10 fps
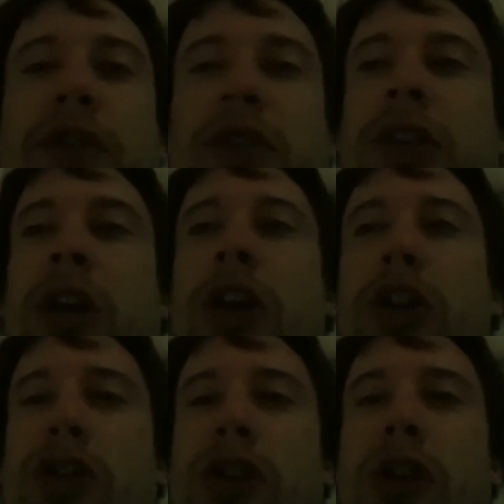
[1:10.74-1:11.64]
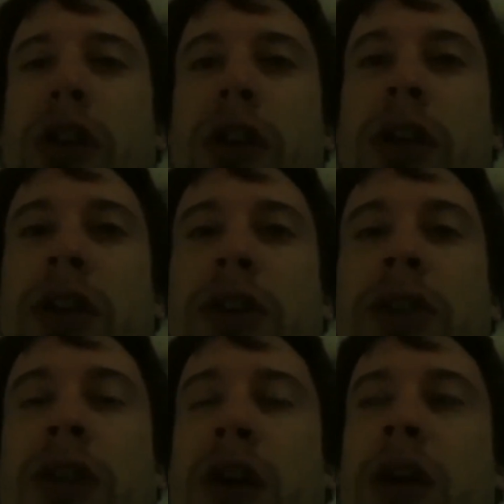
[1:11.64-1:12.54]
of sludge.
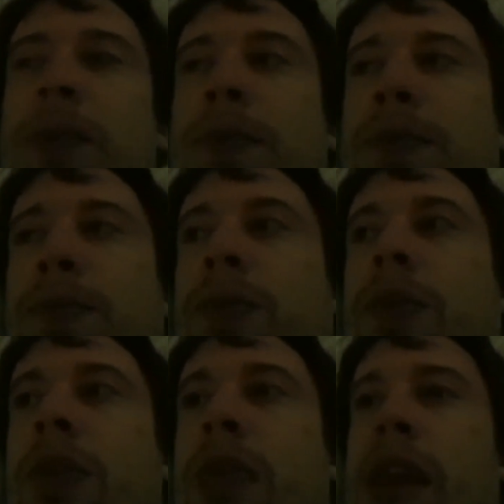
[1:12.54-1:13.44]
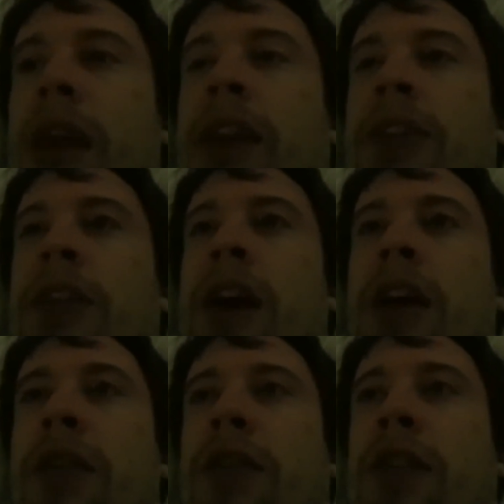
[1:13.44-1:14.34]
It's and it's
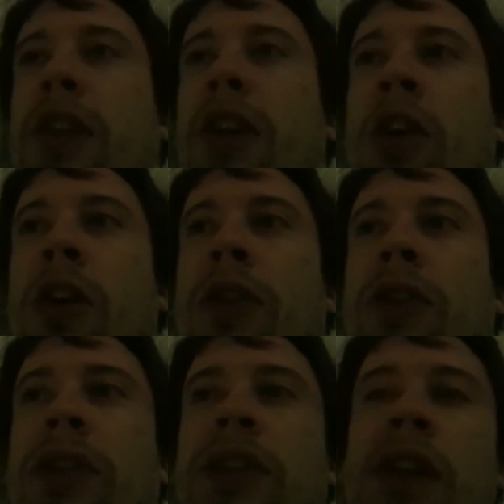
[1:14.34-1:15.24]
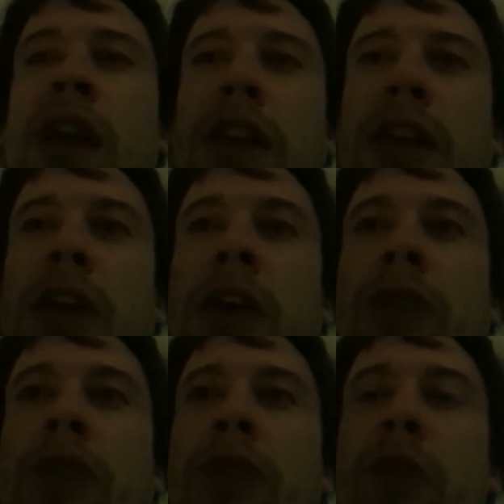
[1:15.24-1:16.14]
not even like artful. It's not like
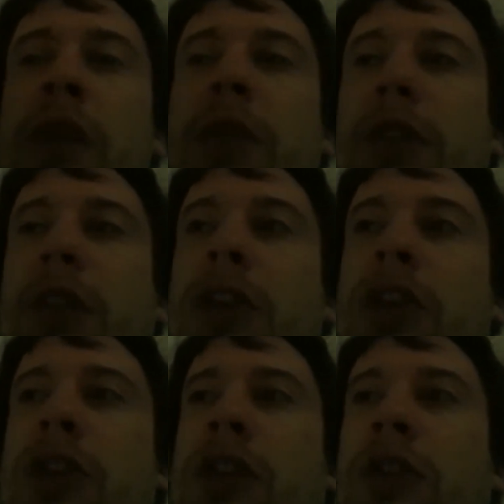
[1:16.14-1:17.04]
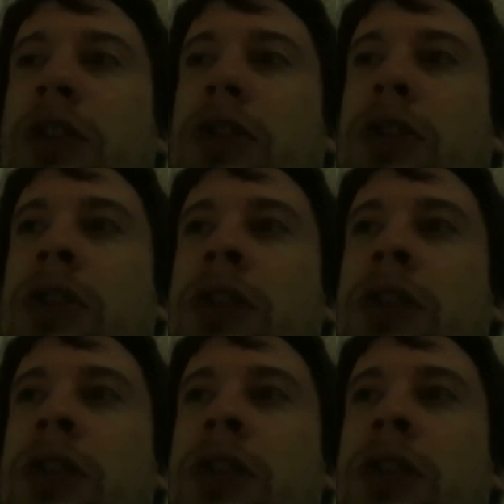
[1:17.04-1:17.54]
artful manipulation. It's just the